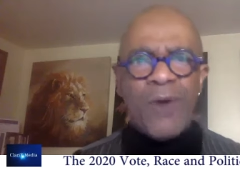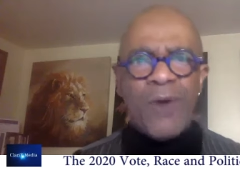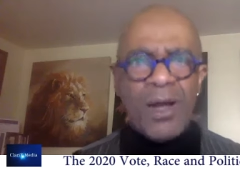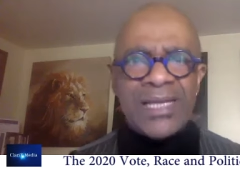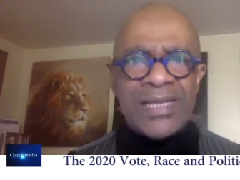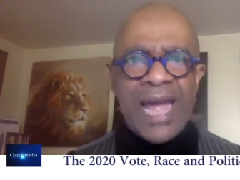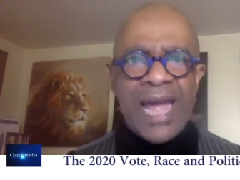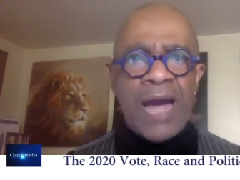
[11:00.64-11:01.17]

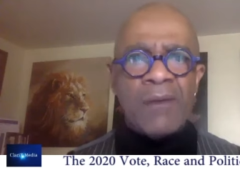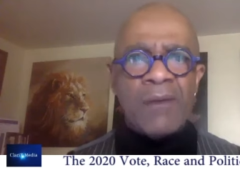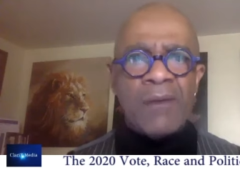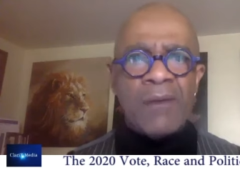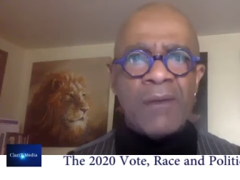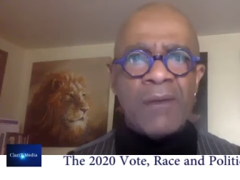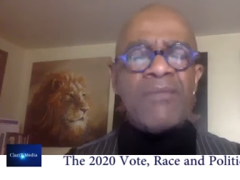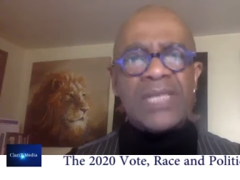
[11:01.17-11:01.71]
falling
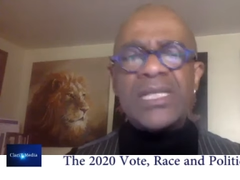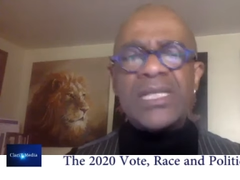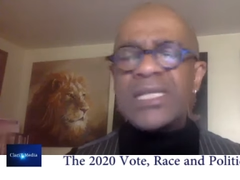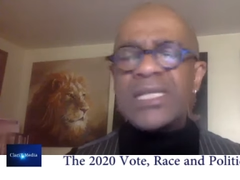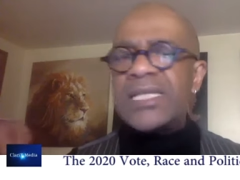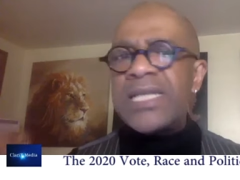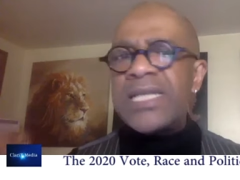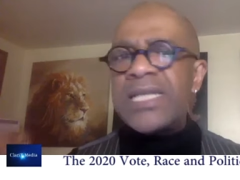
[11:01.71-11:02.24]
down. This
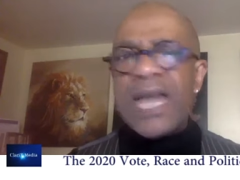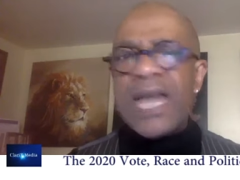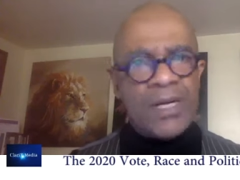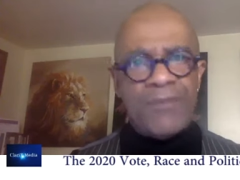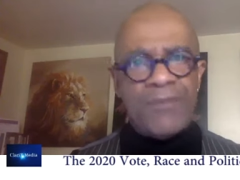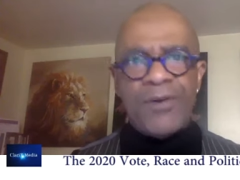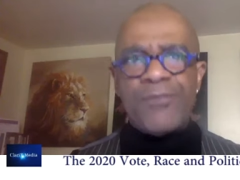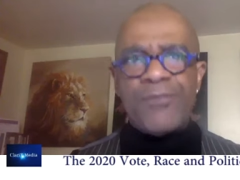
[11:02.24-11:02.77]
has
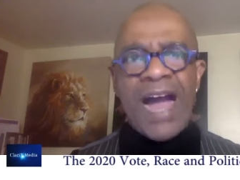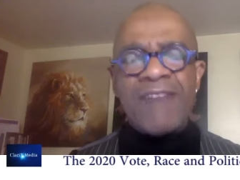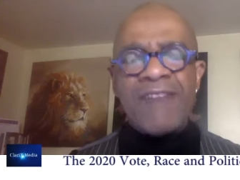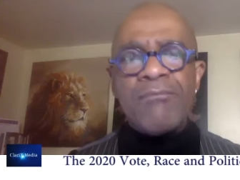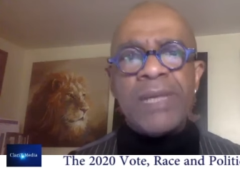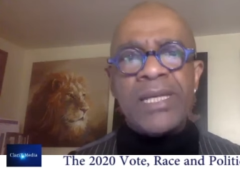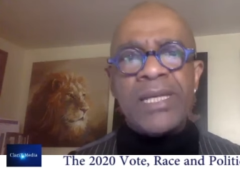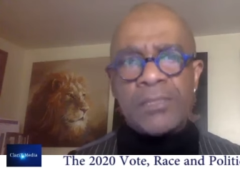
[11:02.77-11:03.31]
never, for
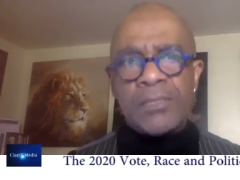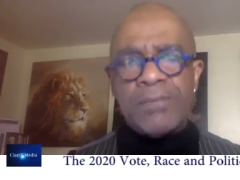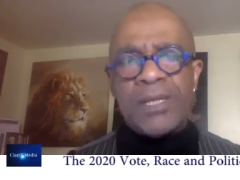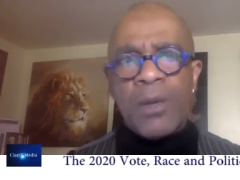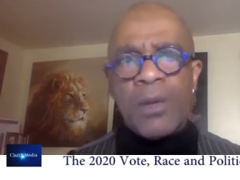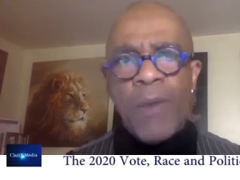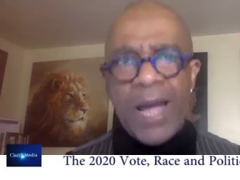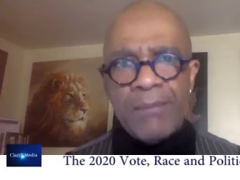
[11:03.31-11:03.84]
five minutes,
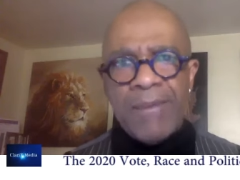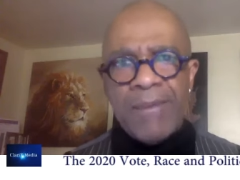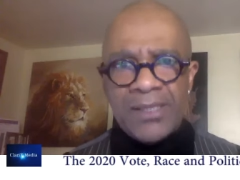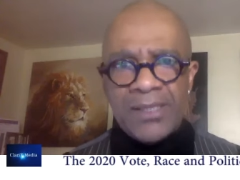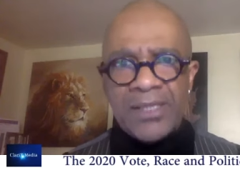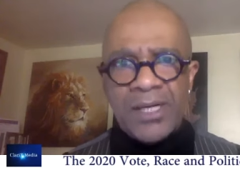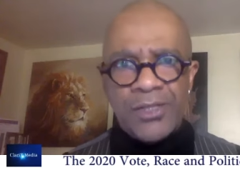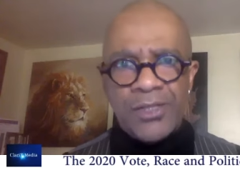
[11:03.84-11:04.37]
been a white
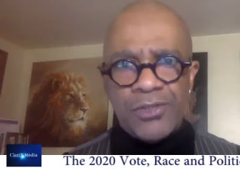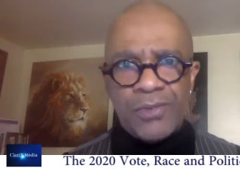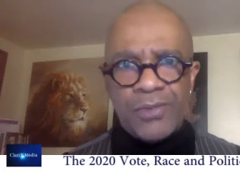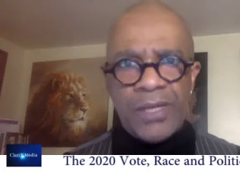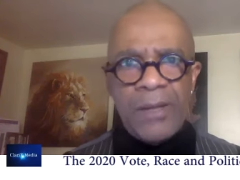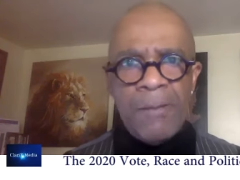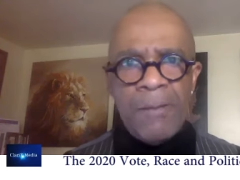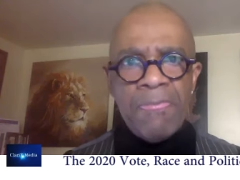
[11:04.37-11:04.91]
man's
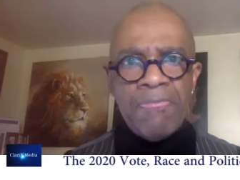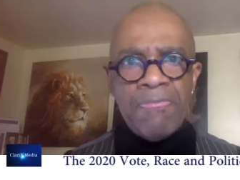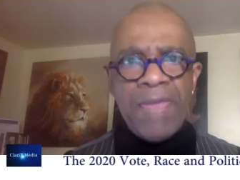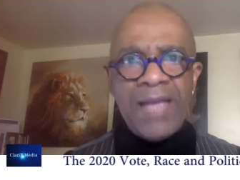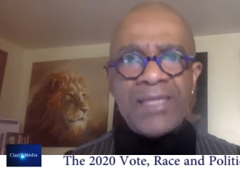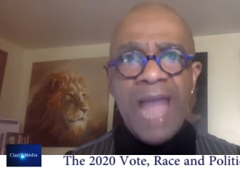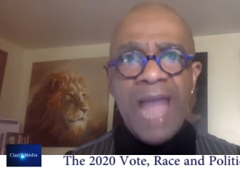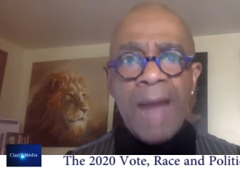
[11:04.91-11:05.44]
country.
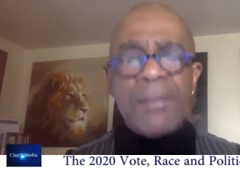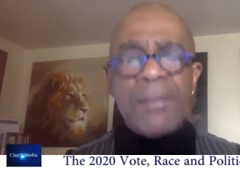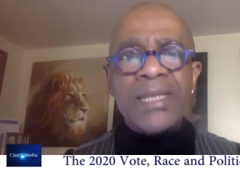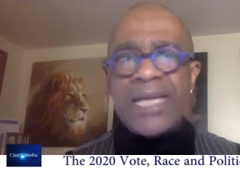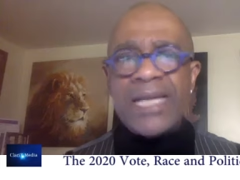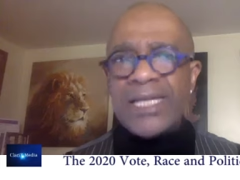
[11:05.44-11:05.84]
They dominate. Out of